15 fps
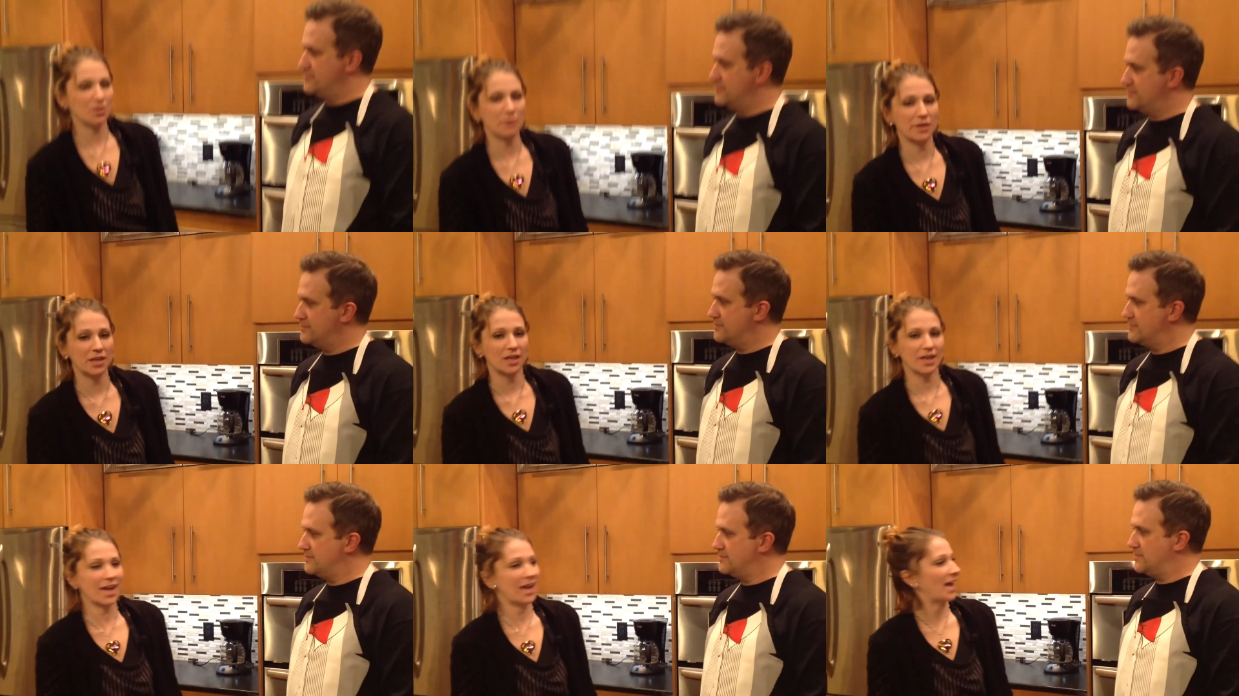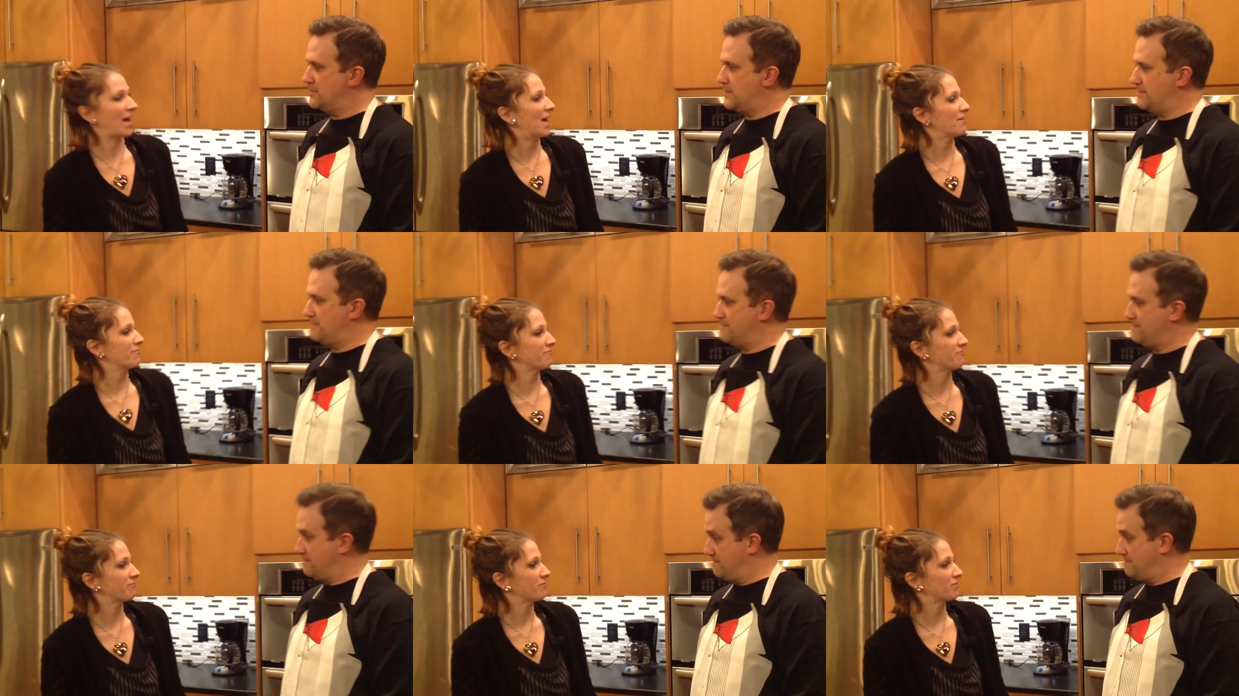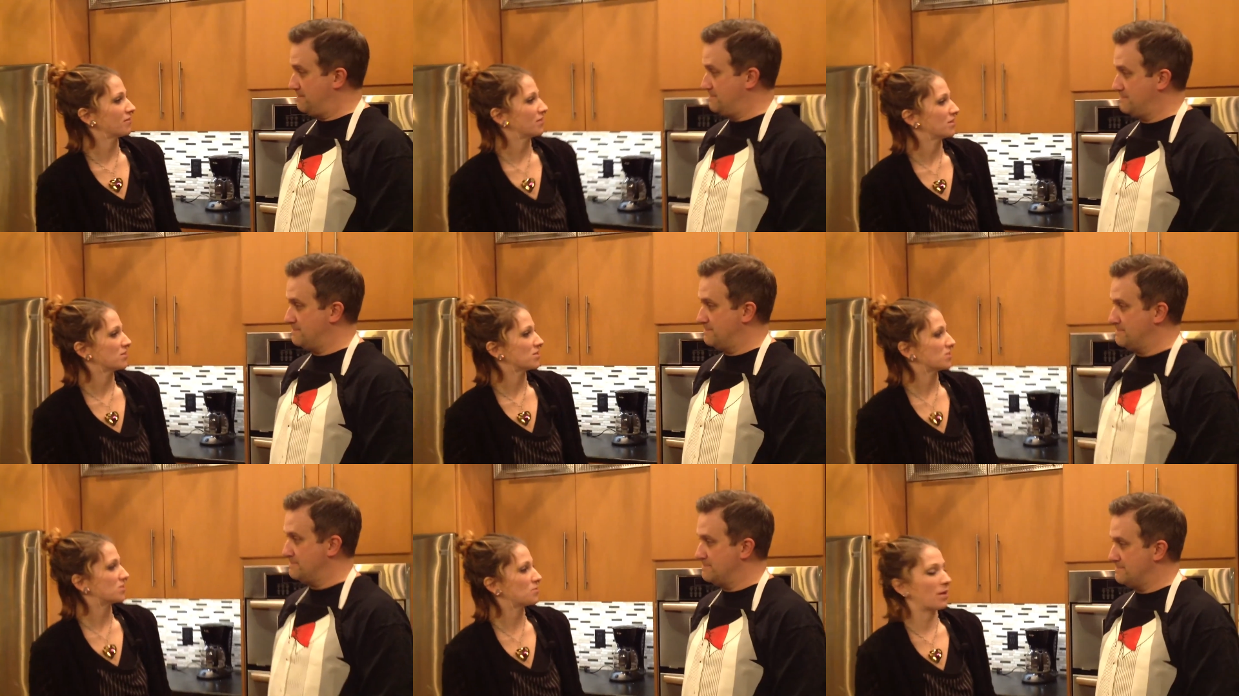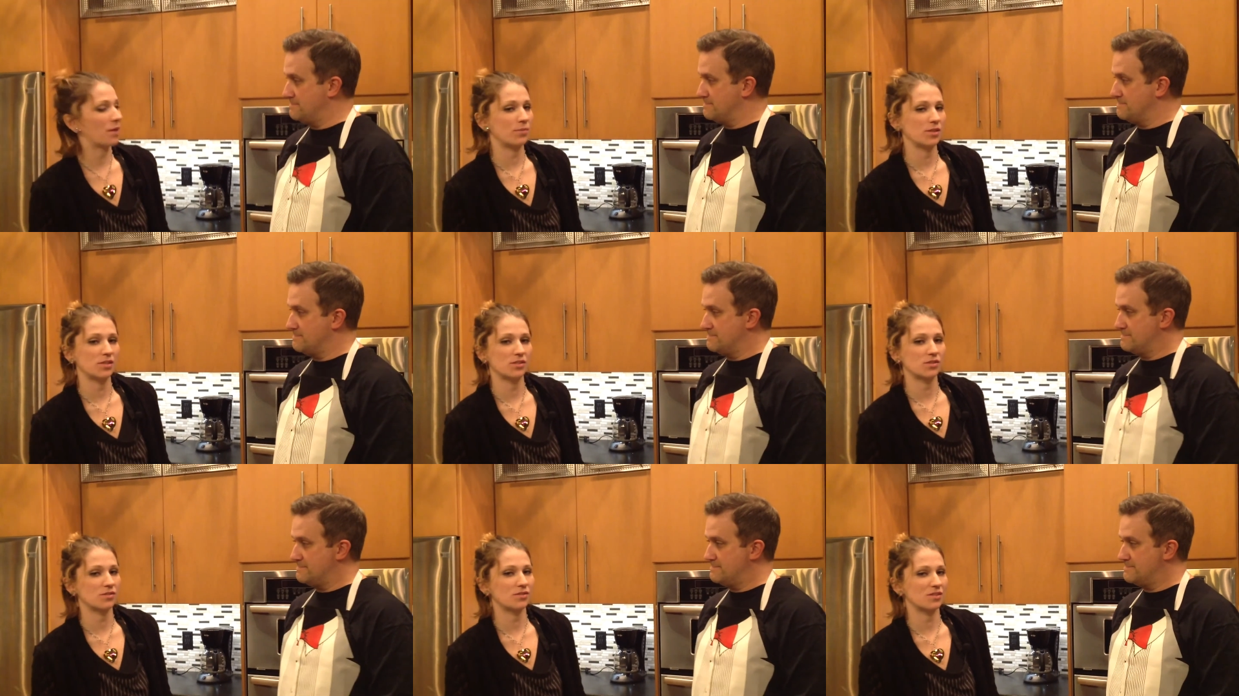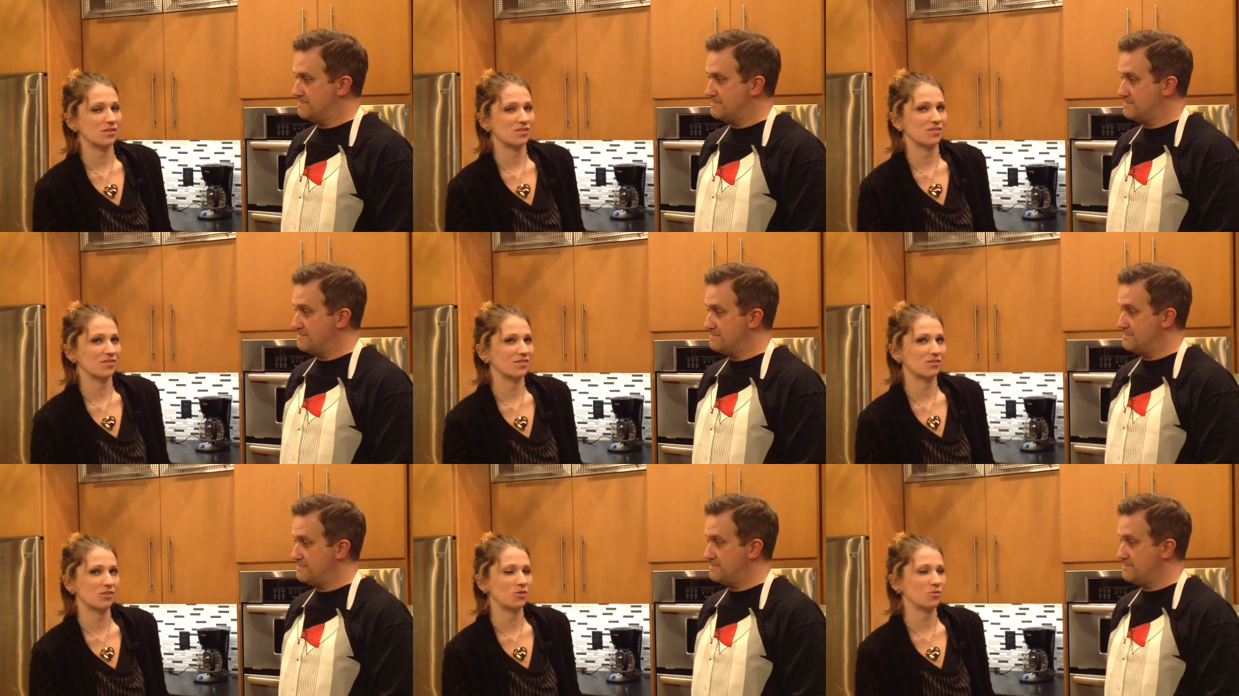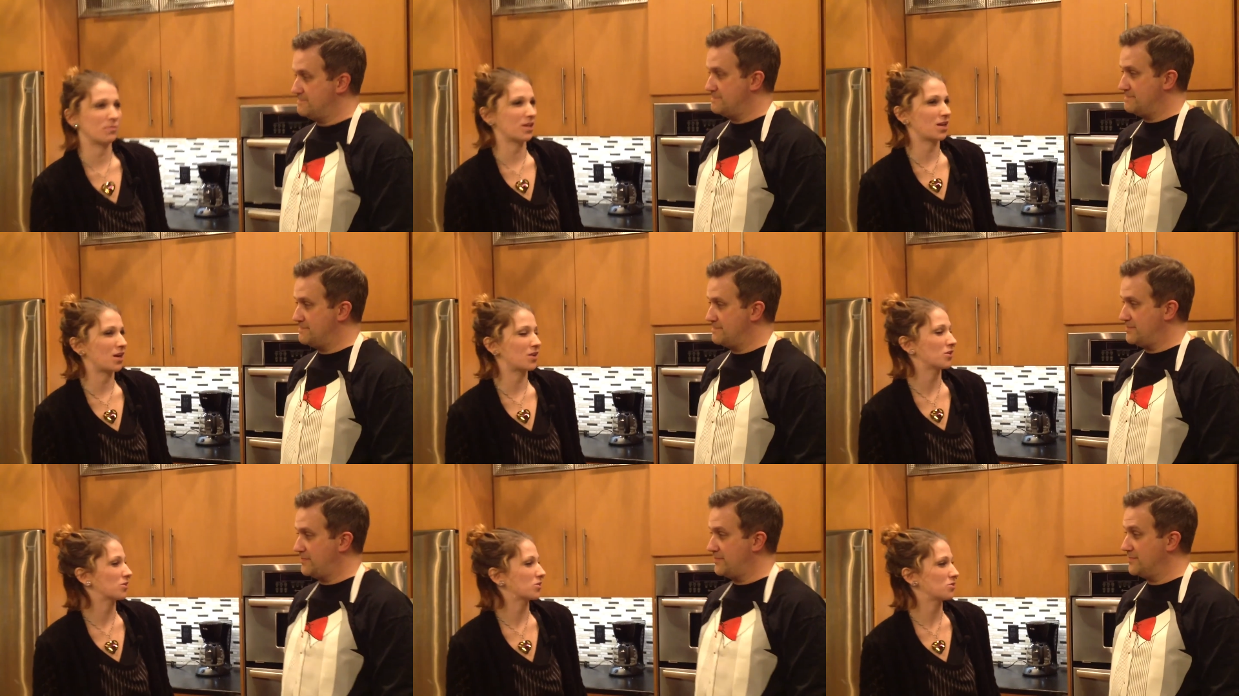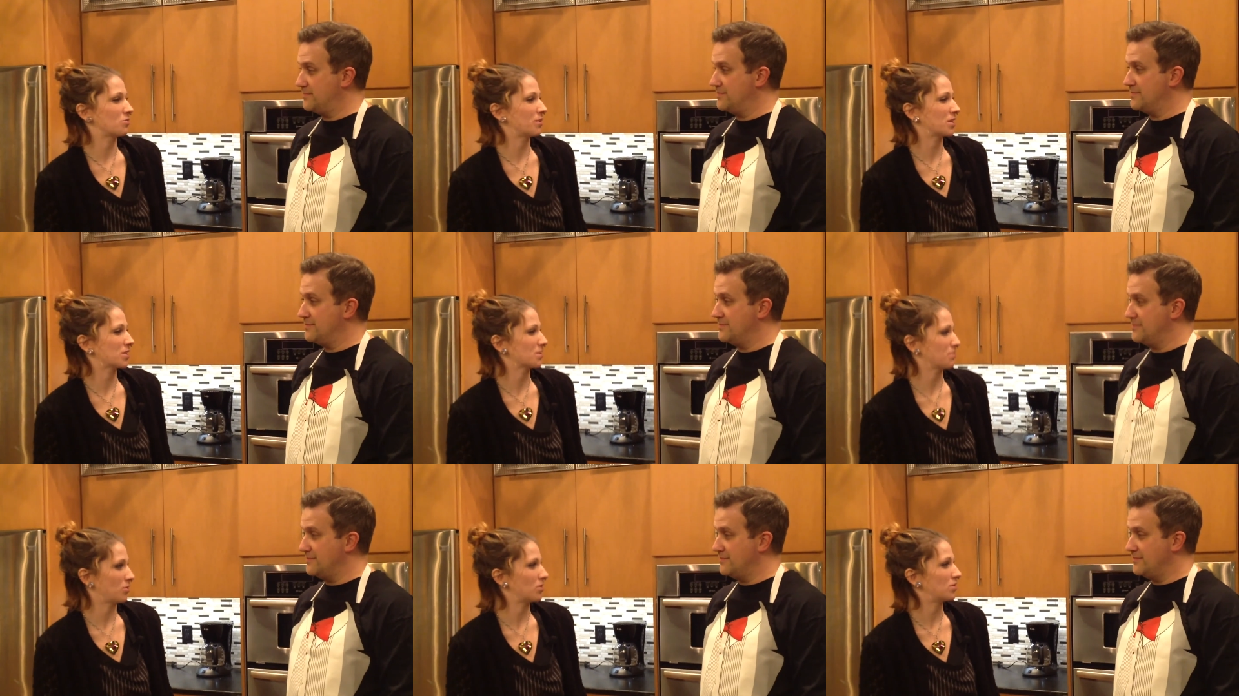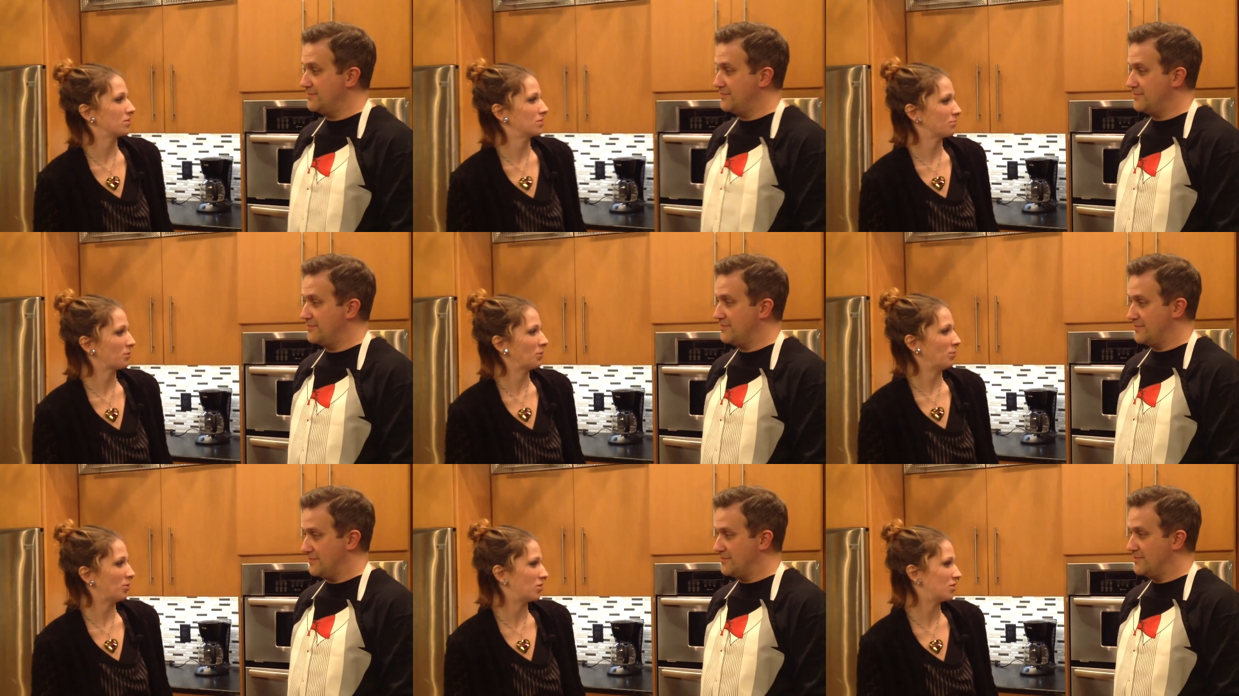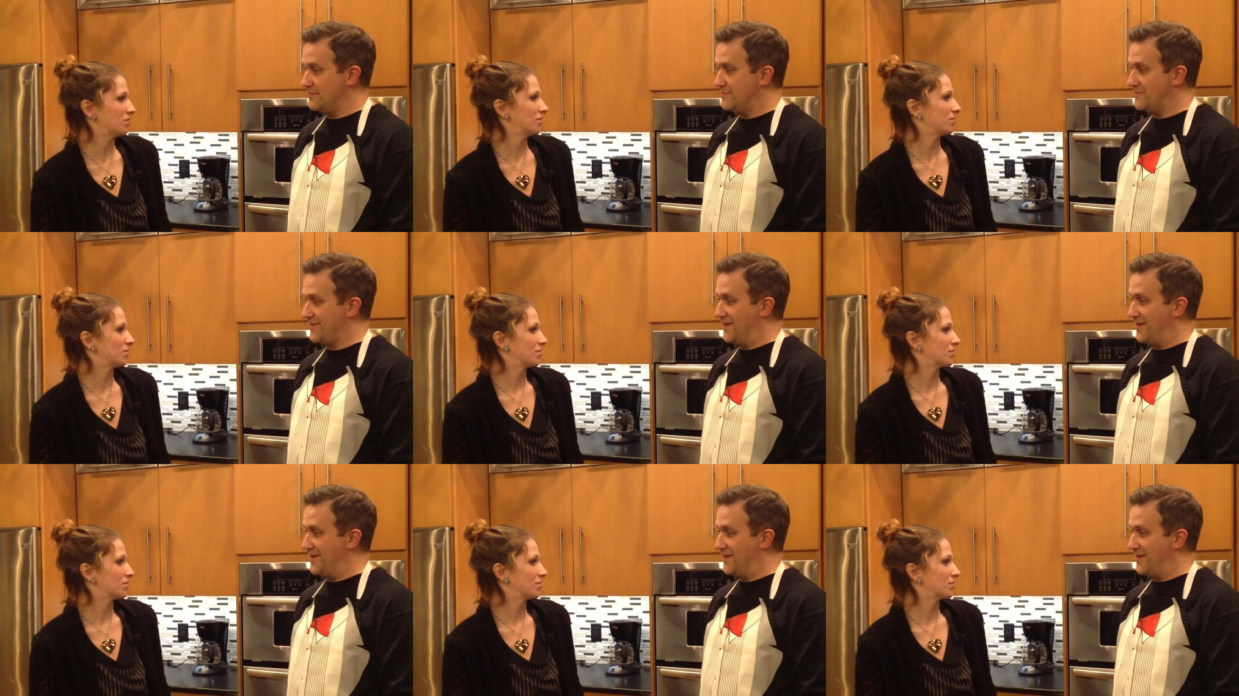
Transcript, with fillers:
Speaker 1: minute and a half to maybe two min under two minutes a ball per ball.